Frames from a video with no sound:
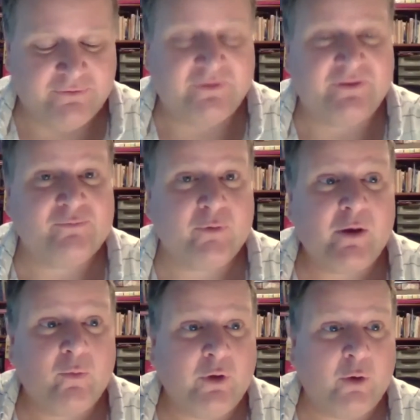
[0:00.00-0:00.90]
in the
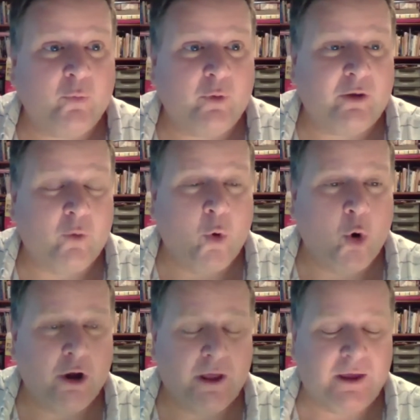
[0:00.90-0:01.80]
spring,
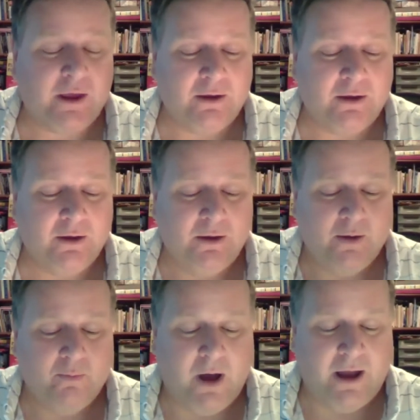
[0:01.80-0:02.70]
recording
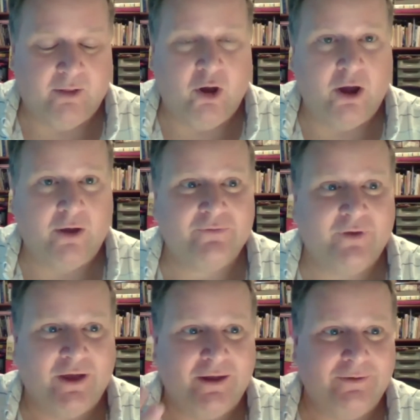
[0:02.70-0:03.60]
monologues
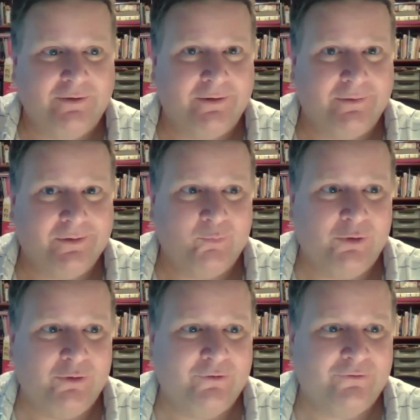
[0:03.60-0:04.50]
on a
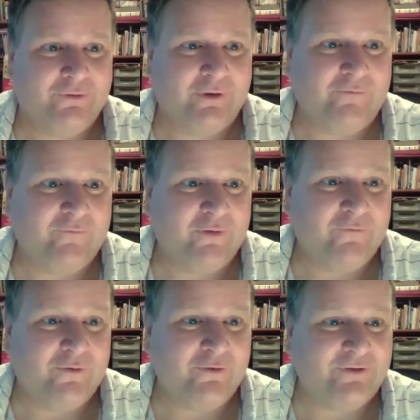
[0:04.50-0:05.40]
computer screen for the
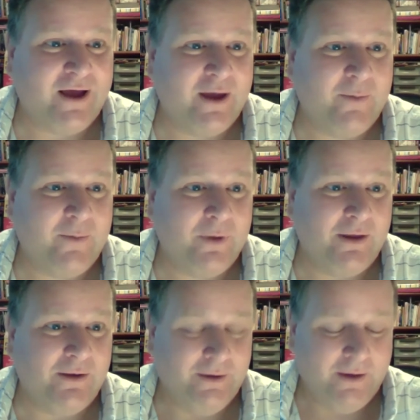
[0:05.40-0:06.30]
first time,
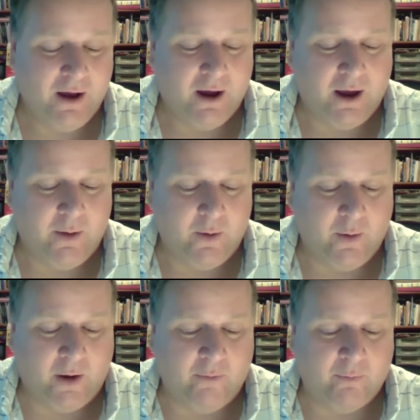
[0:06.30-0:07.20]
and I
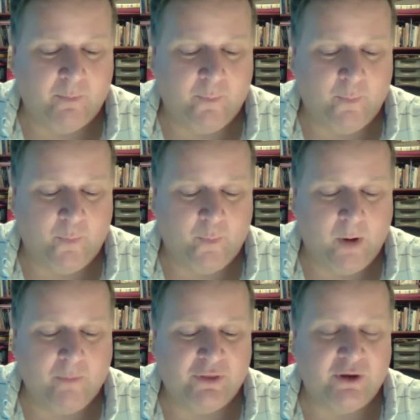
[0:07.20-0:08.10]

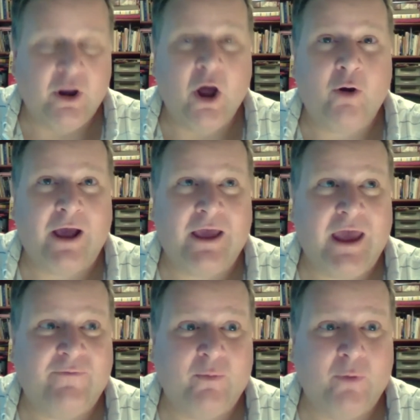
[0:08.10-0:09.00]
remember the note I
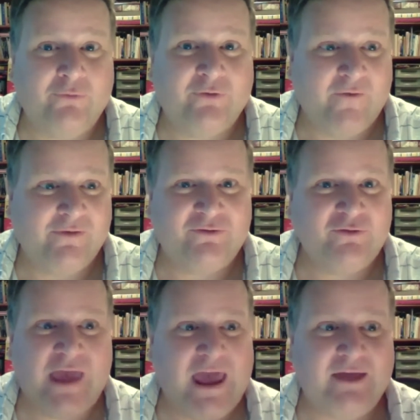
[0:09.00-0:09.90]
gave them most often is, you
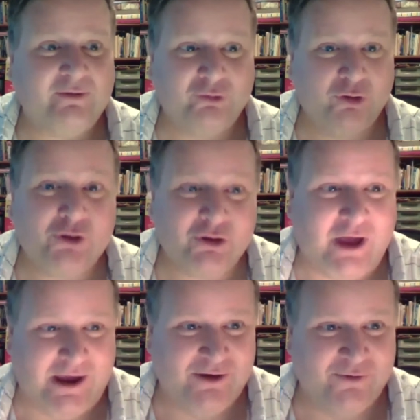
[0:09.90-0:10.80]
can't look
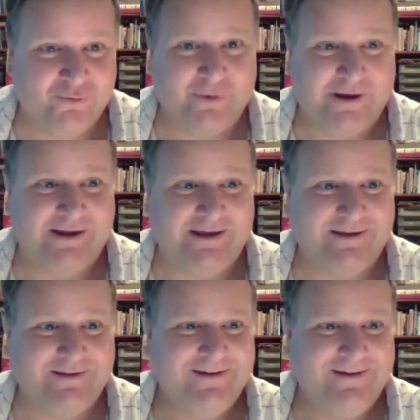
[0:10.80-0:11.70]
like you're reading,
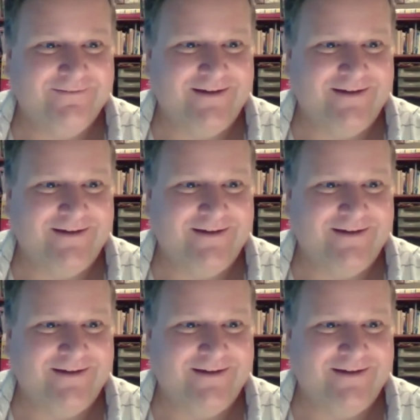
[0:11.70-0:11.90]
right?